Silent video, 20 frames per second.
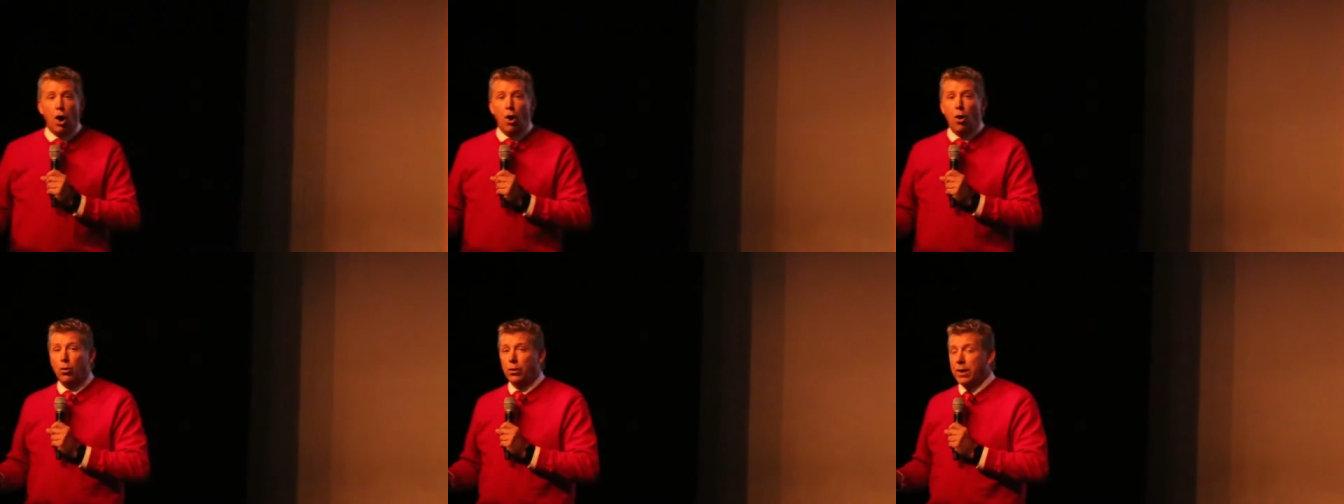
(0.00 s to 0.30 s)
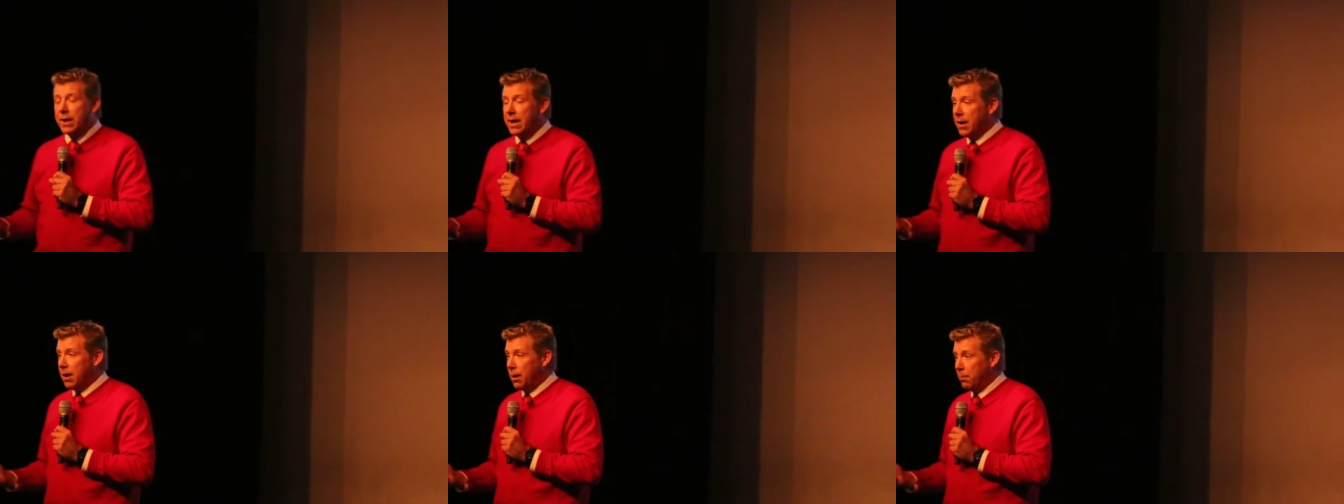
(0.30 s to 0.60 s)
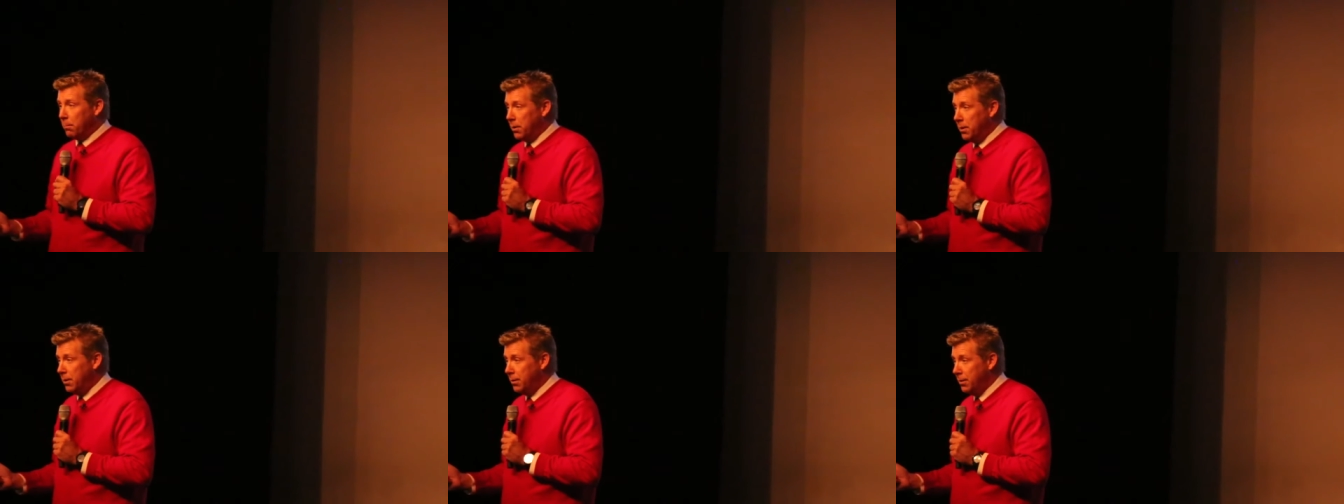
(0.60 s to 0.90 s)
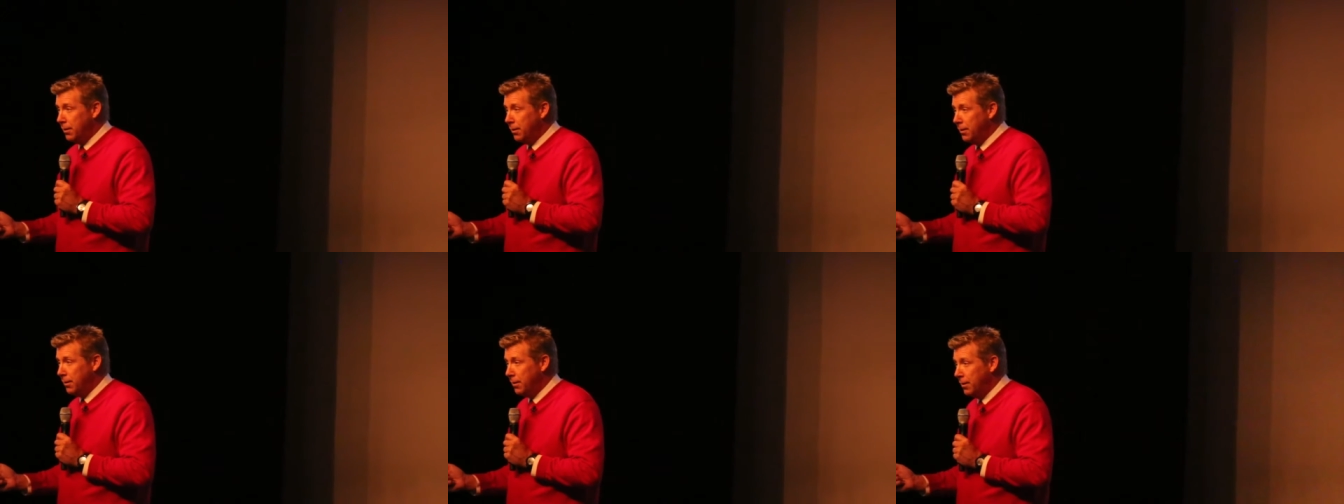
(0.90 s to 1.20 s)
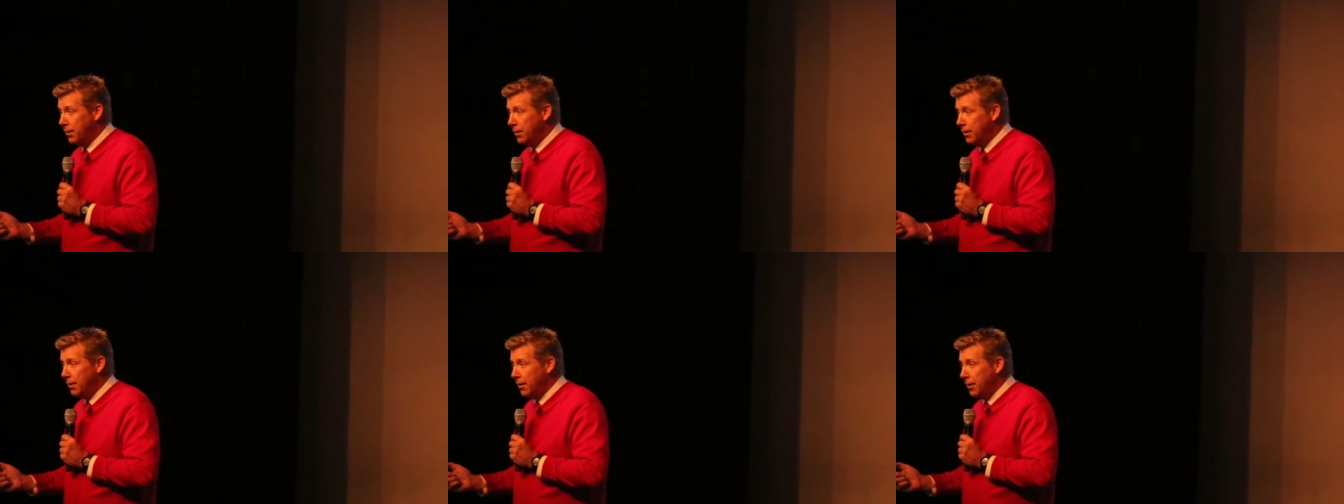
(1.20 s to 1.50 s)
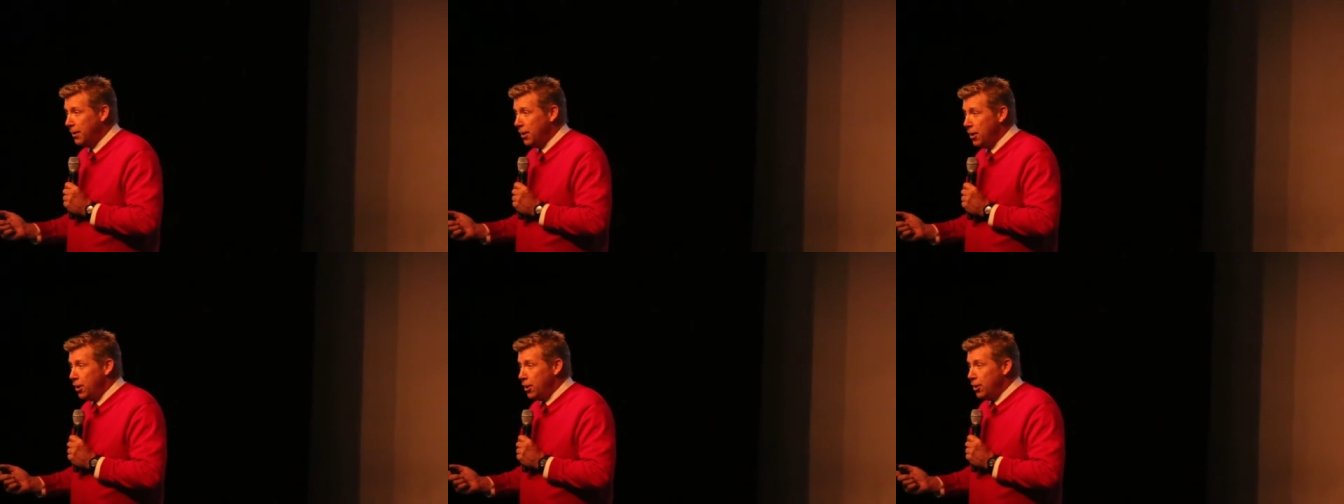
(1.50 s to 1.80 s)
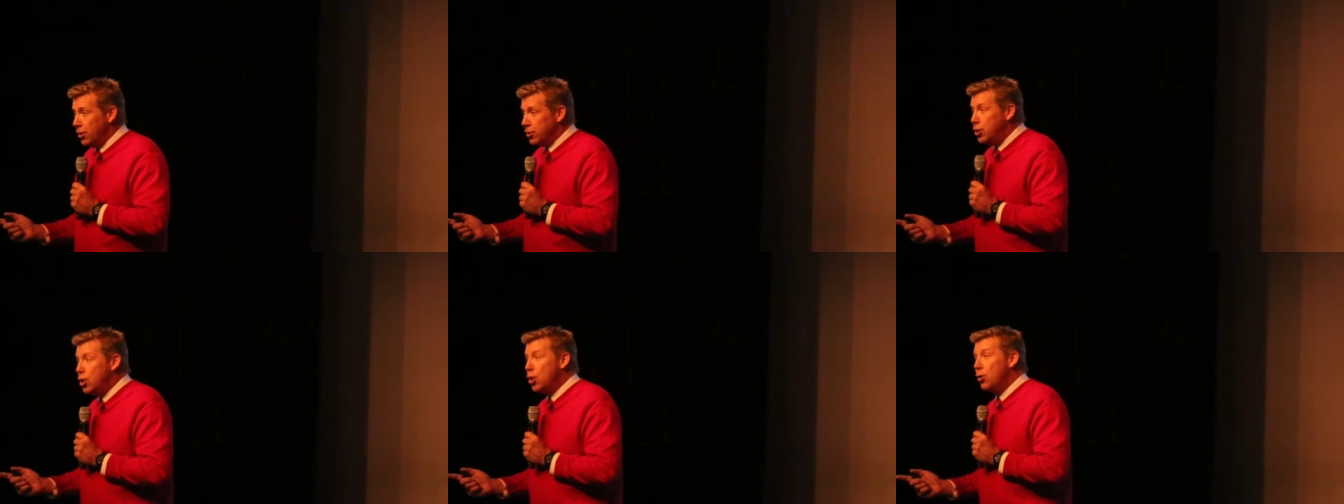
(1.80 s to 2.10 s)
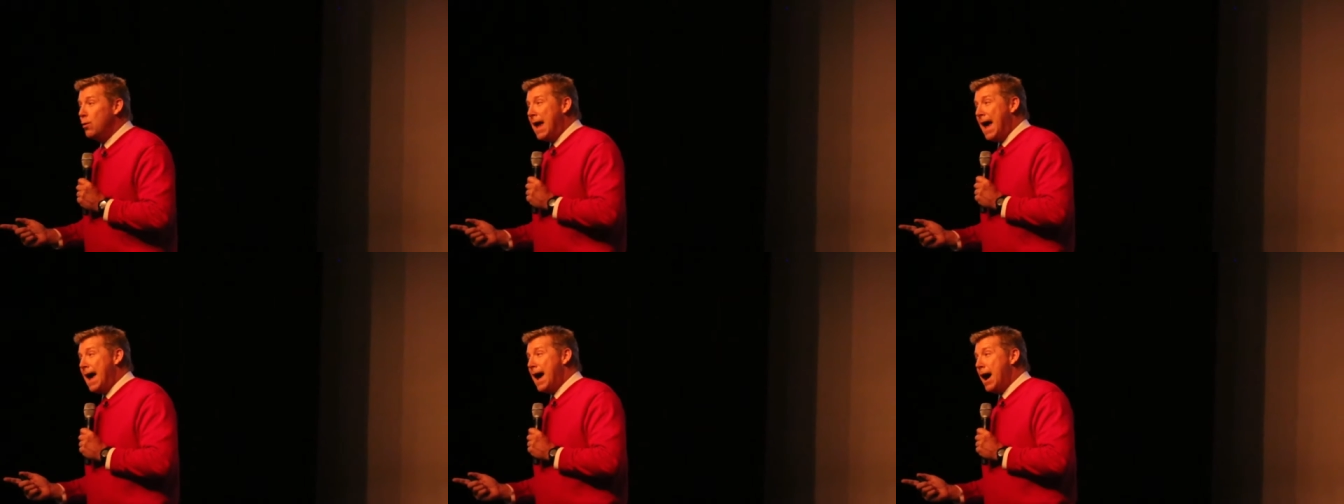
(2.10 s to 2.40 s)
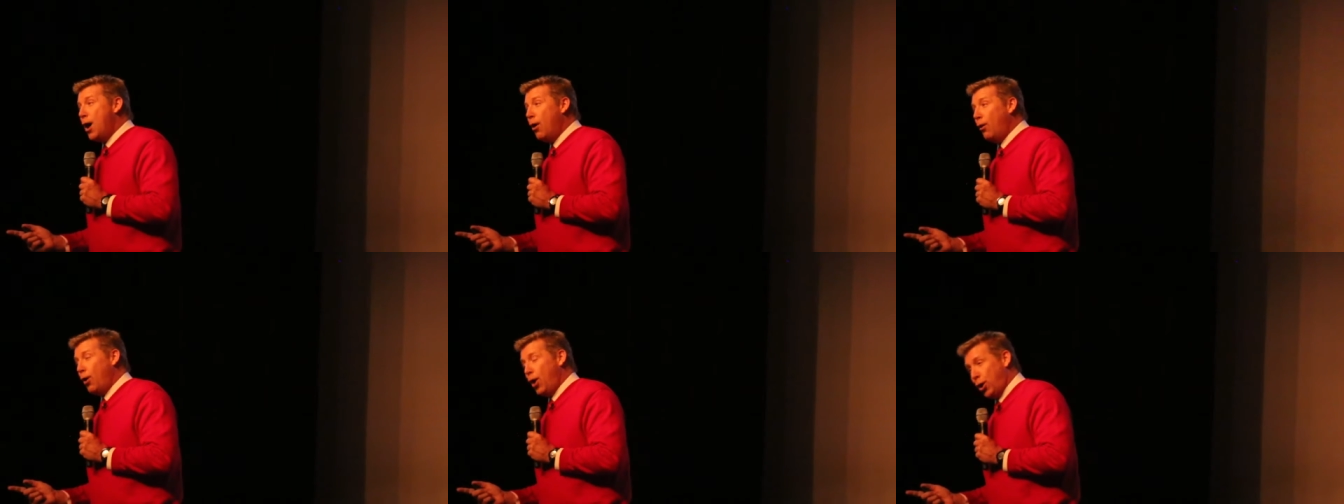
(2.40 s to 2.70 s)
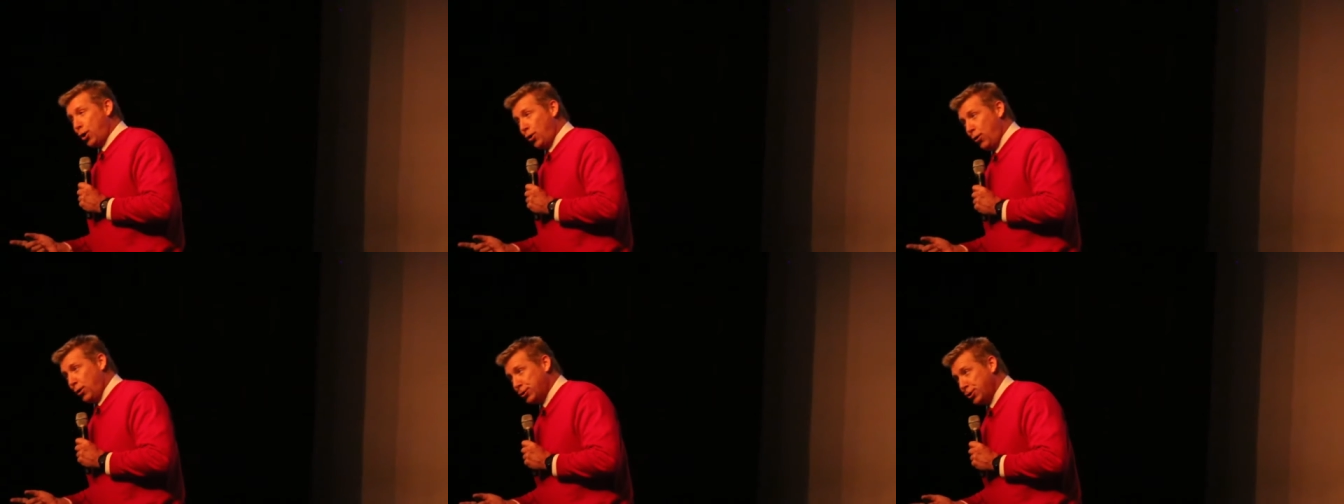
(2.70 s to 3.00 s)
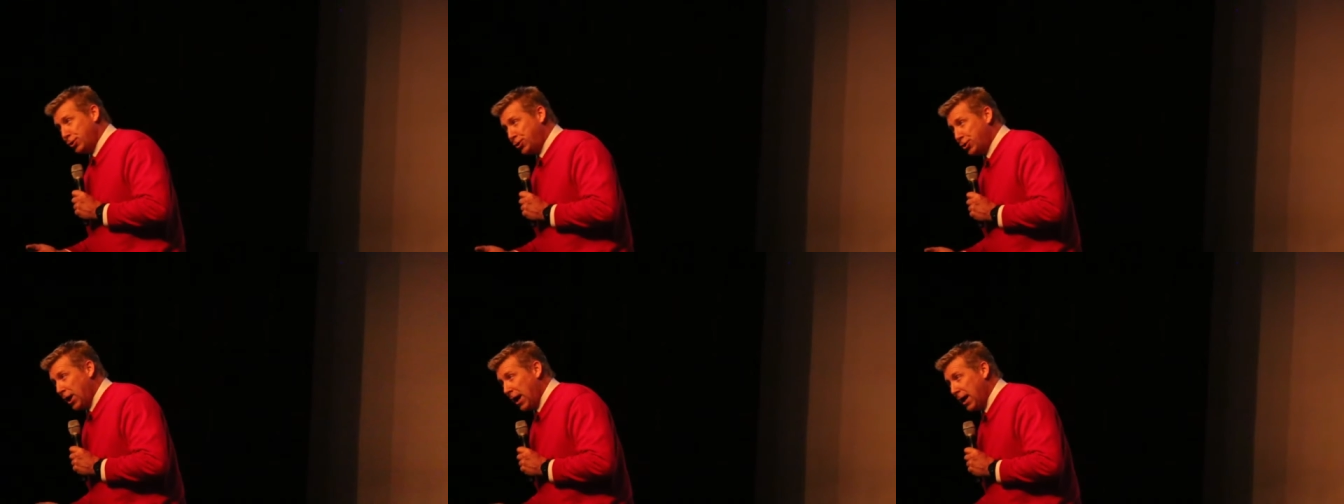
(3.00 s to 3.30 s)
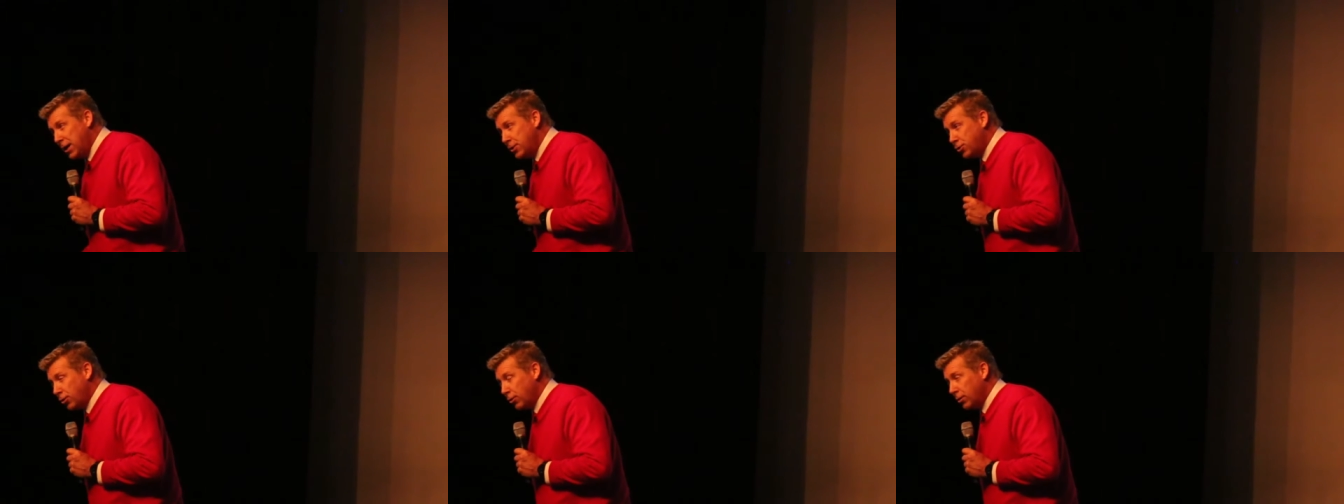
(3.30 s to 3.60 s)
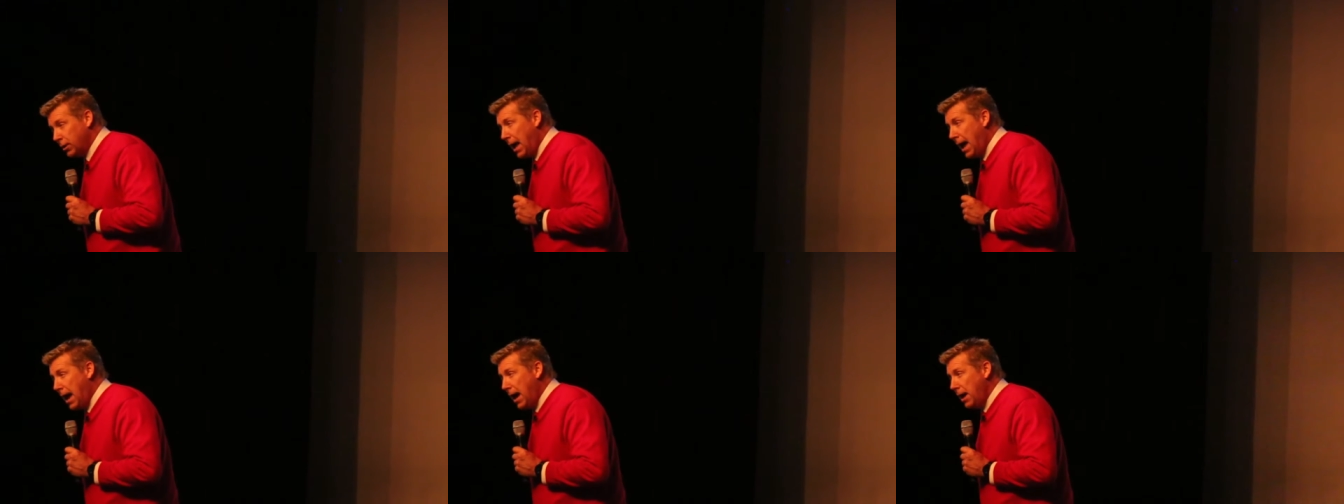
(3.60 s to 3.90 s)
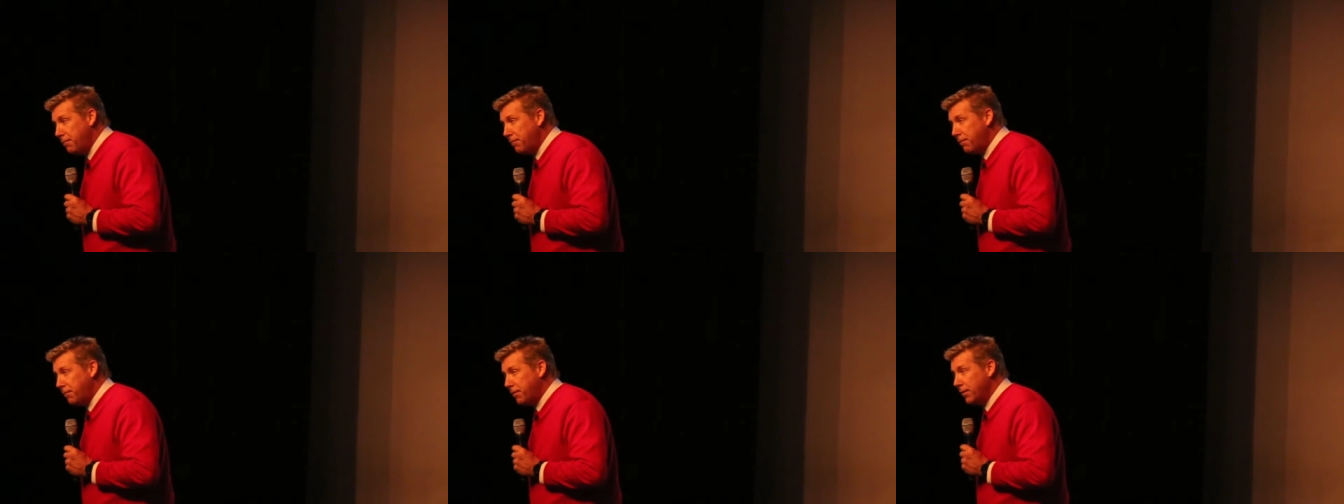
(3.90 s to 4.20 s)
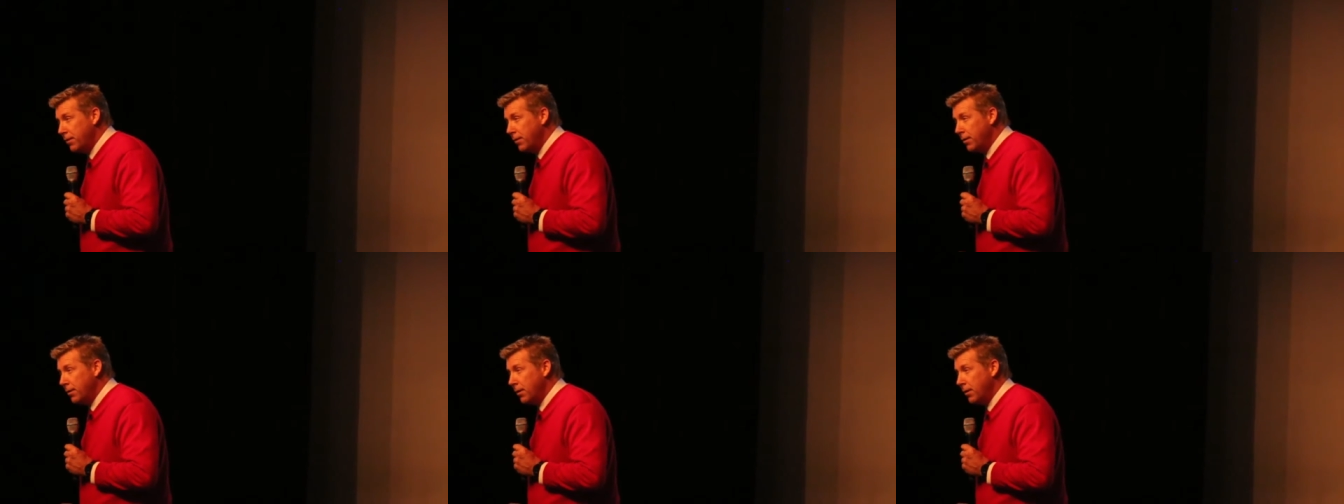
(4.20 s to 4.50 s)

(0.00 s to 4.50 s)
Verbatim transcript: told him, You now are going to change your life.